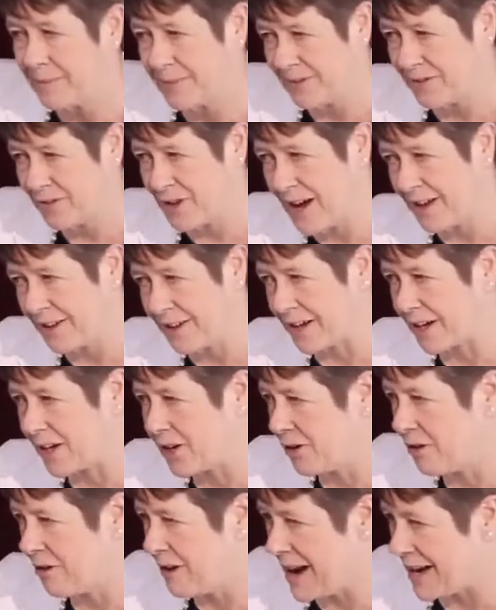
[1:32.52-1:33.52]
rather
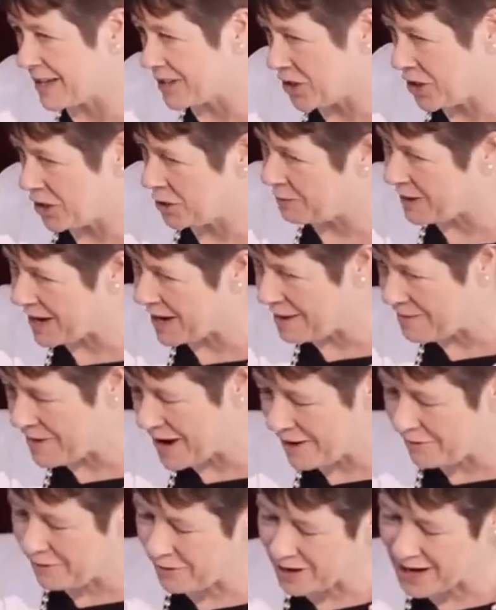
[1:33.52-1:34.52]
crushed by my
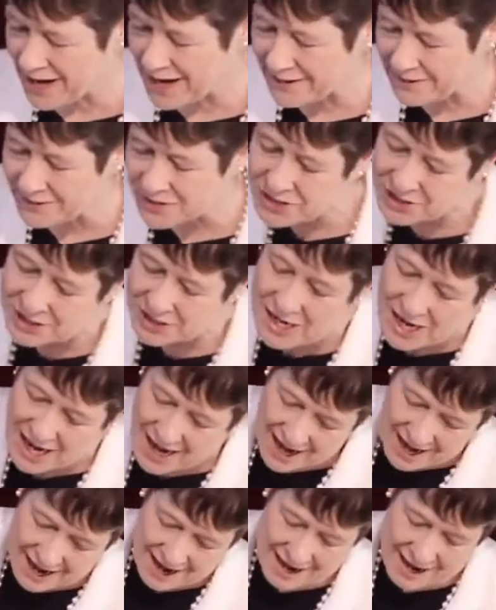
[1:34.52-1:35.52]
friend.
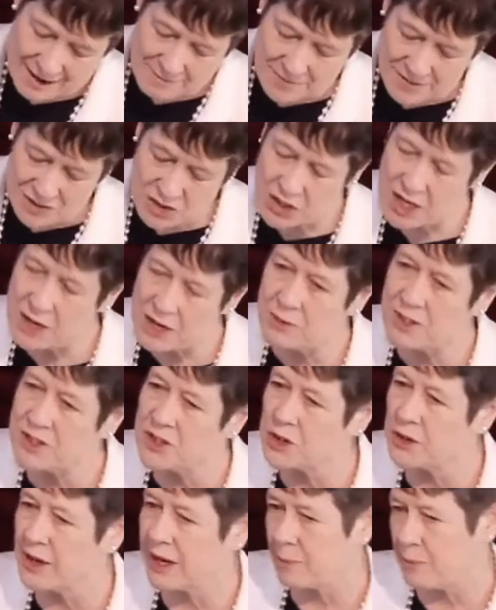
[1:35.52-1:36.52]
She was
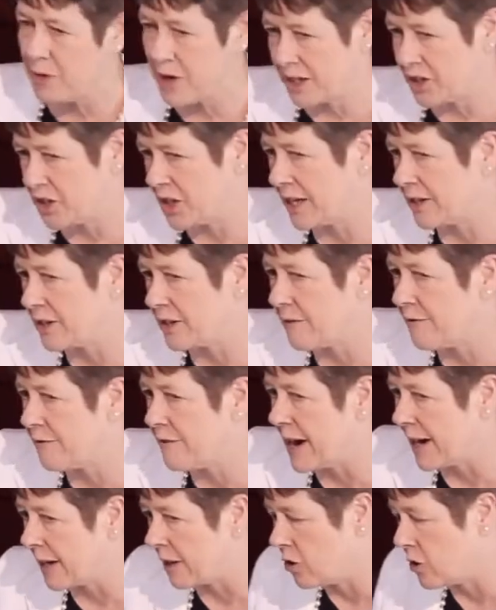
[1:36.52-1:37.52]
doing a project on
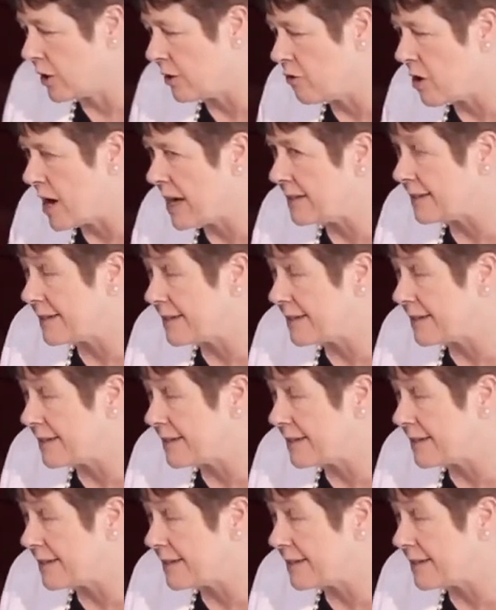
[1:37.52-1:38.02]
Frank Lloyd Wright's